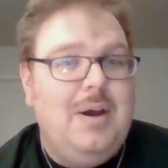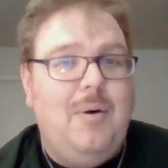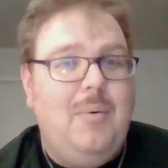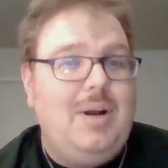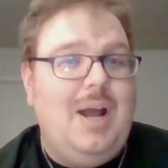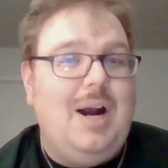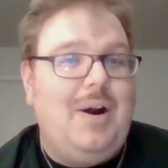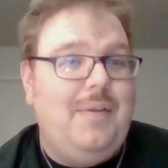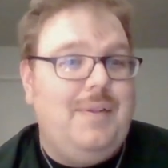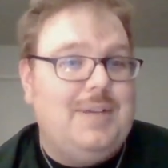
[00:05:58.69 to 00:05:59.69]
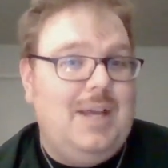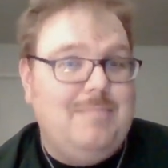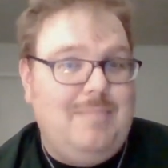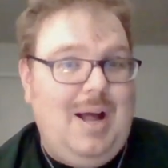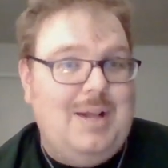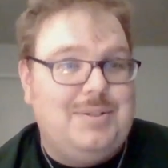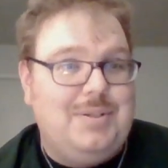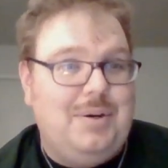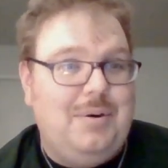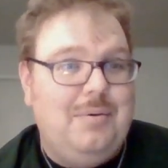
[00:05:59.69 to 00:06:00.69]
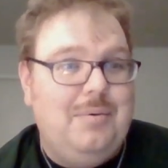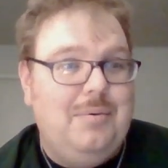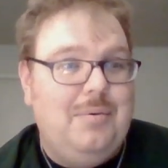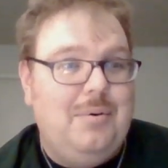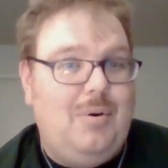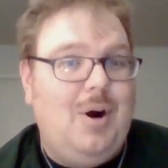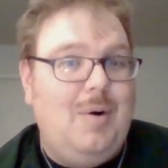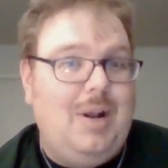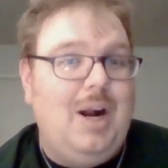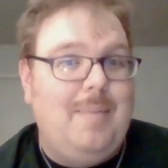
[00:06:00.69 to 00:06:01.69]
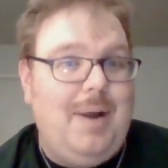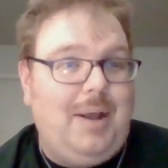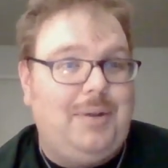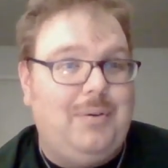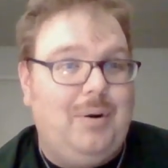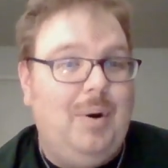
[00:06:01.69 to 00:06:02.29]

we're not going to send a monster or another Megazord.